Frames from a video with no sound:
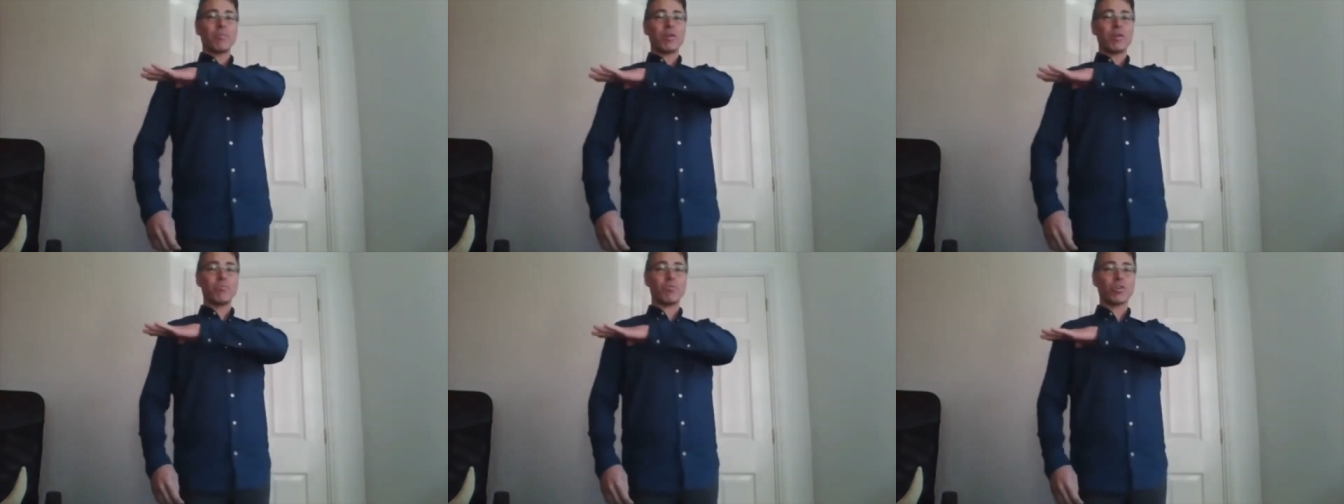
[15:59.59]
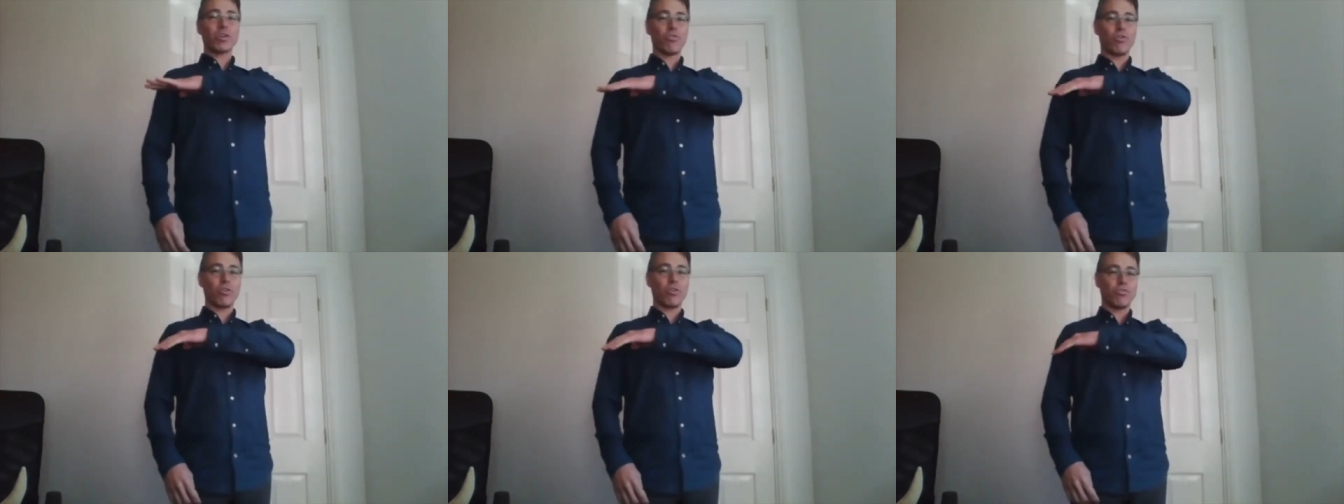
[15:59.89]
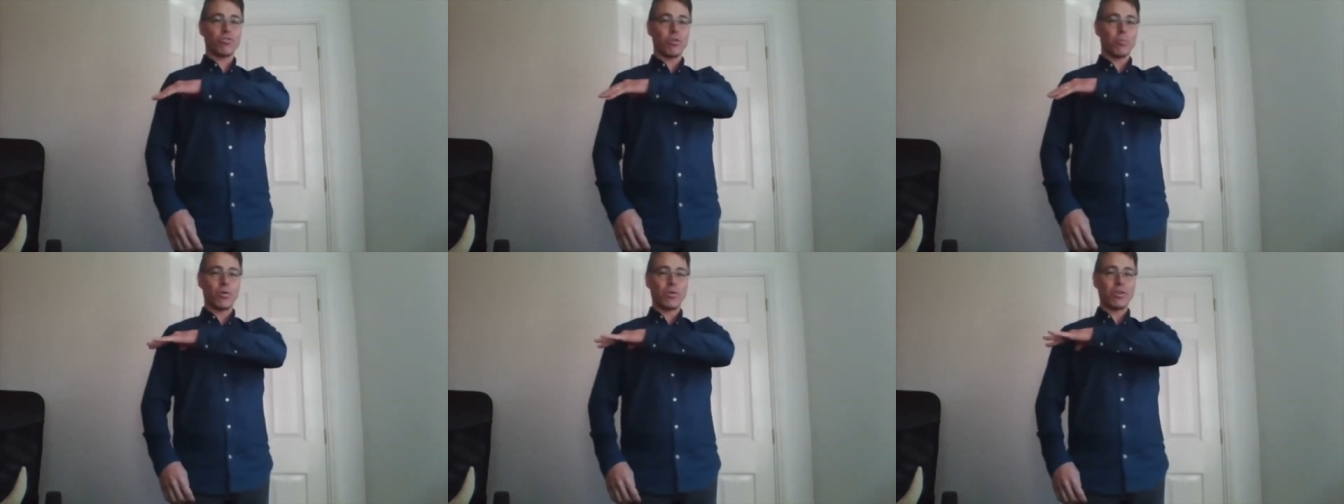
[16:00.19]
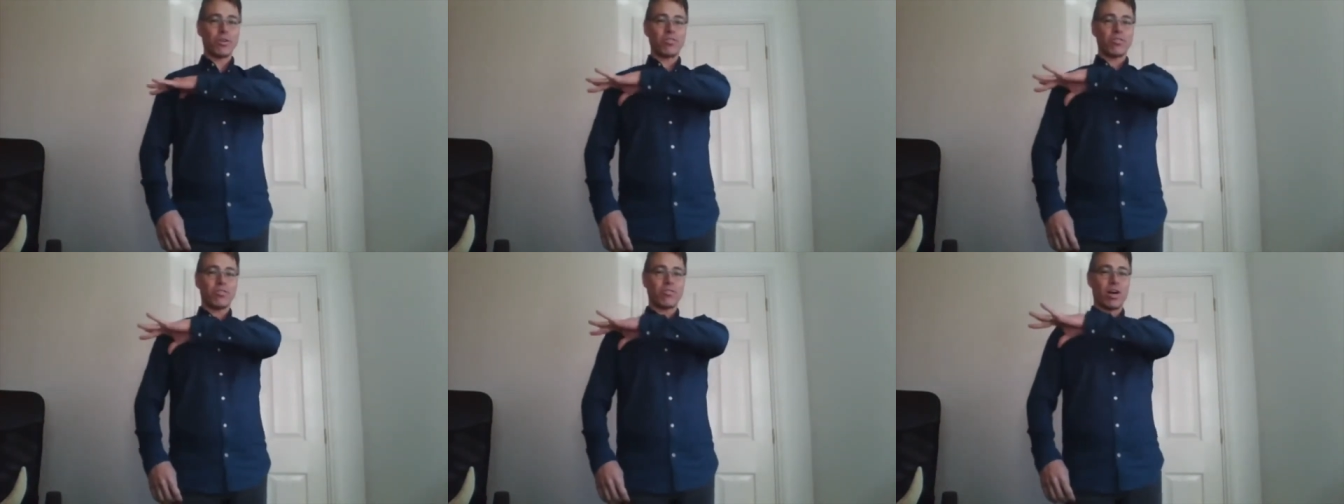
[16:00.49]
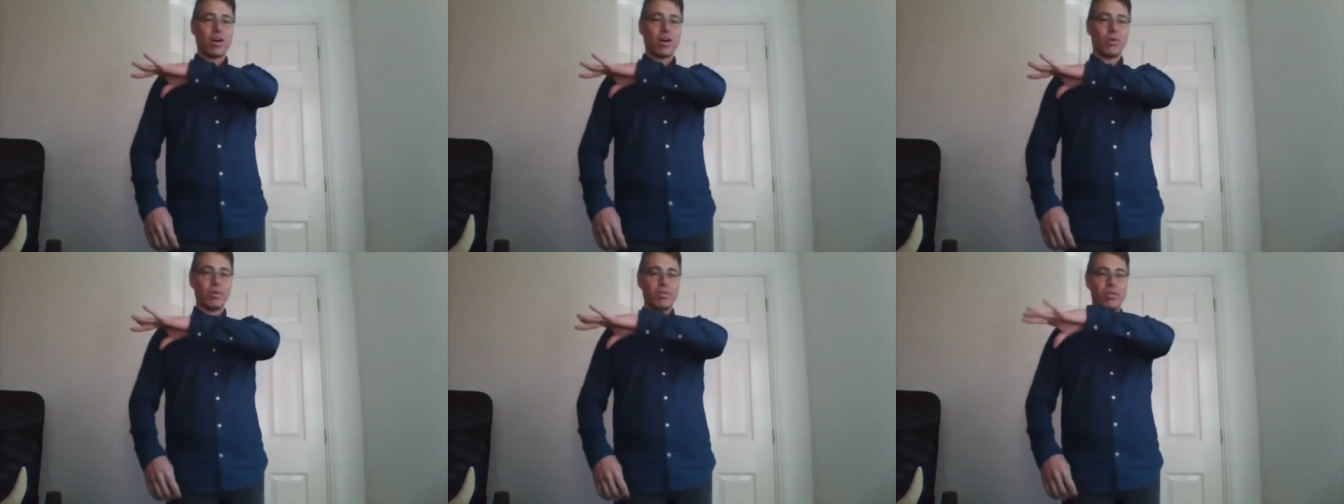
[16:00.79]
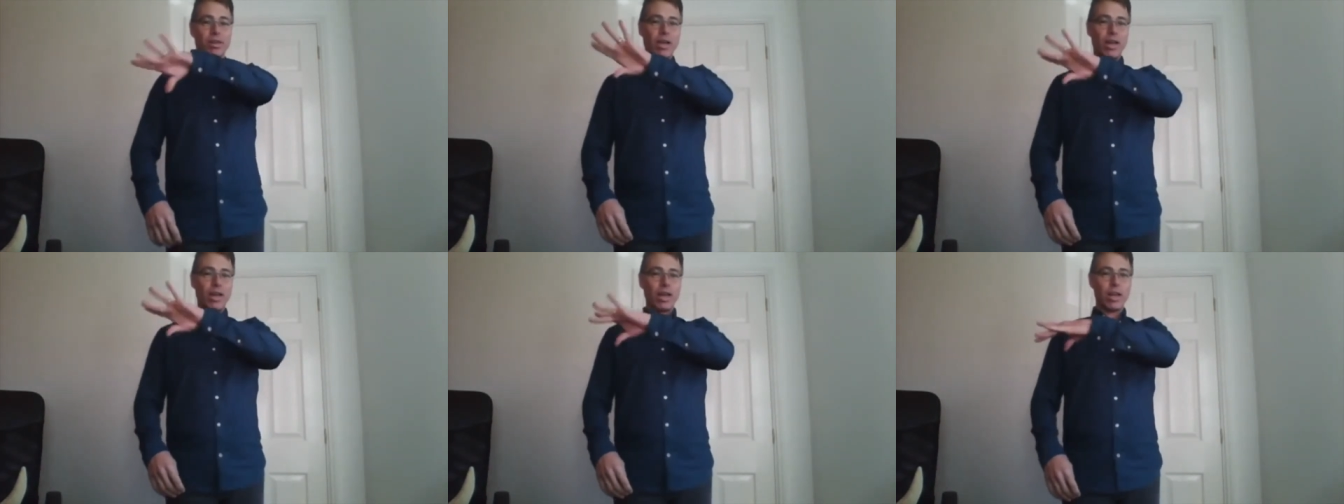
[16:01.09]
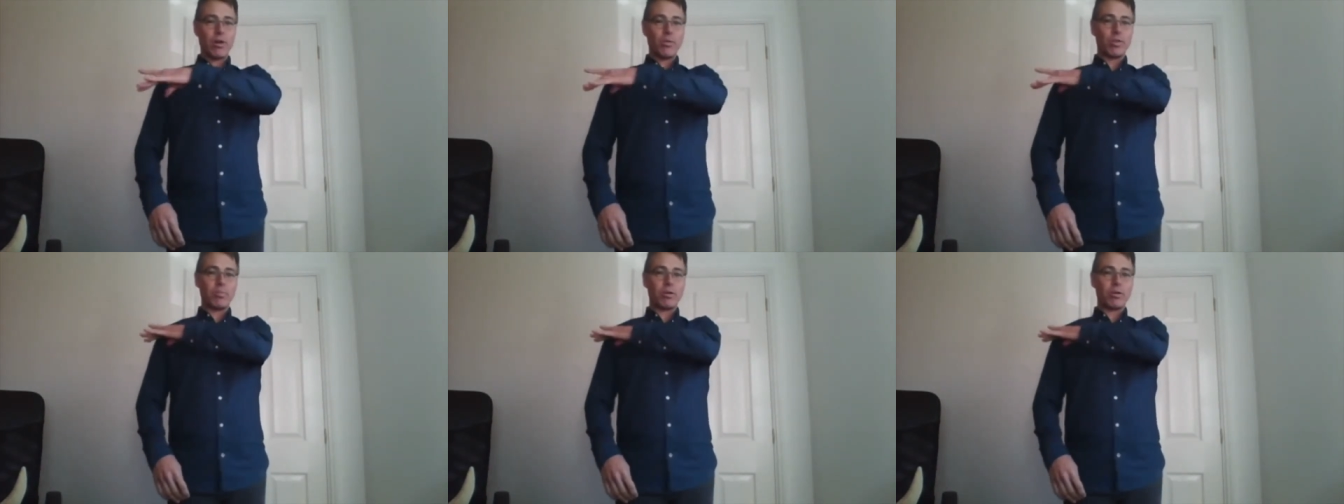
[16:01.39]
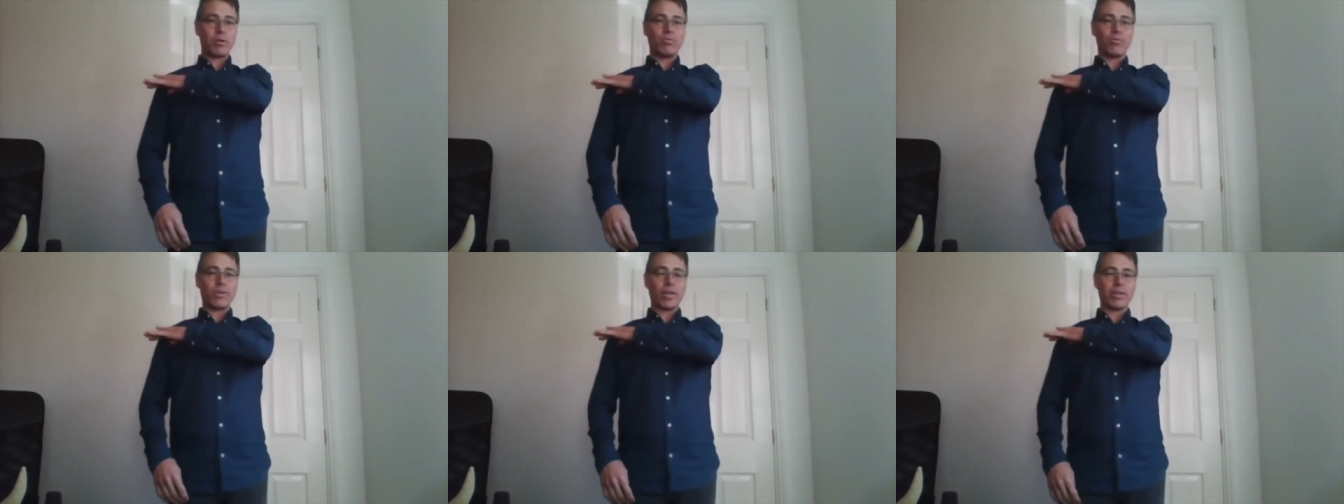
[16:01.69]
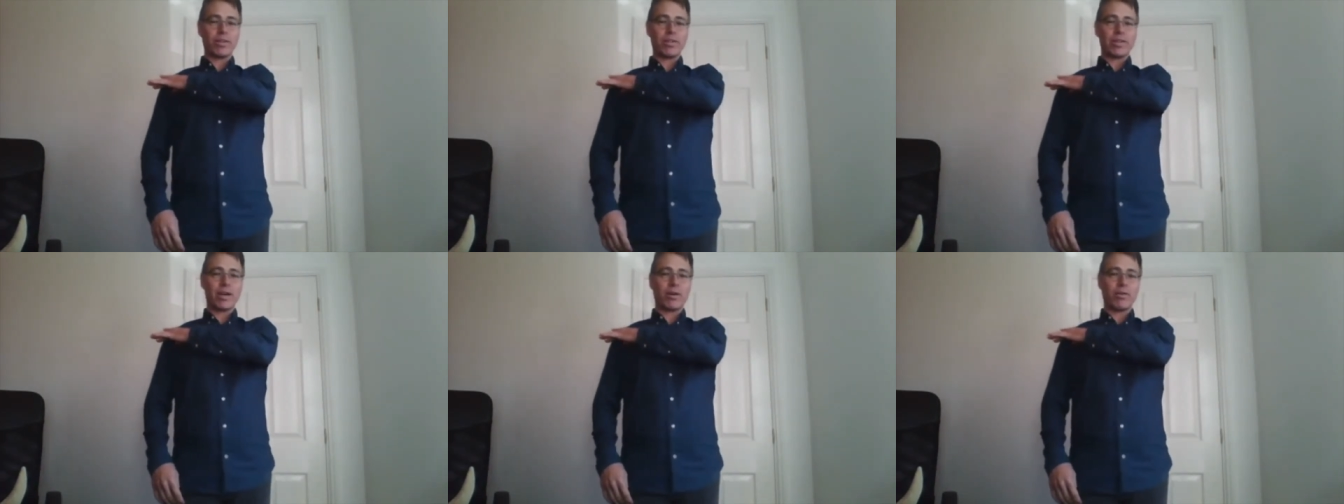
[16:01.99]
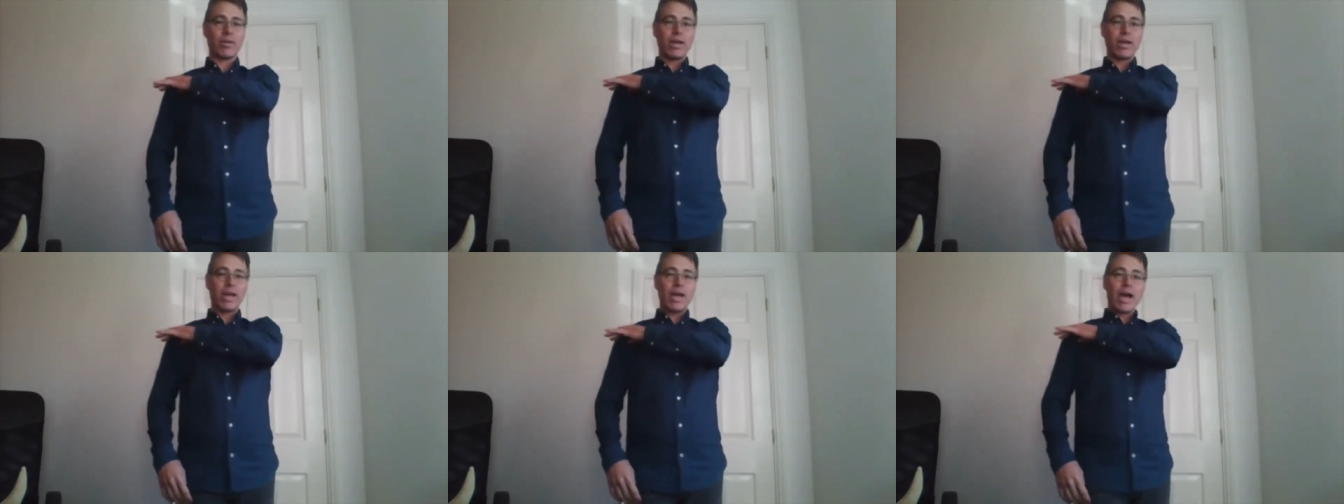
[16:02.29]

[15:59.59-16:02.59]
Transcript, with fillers: comes across your body to start with, lower the middle finger down,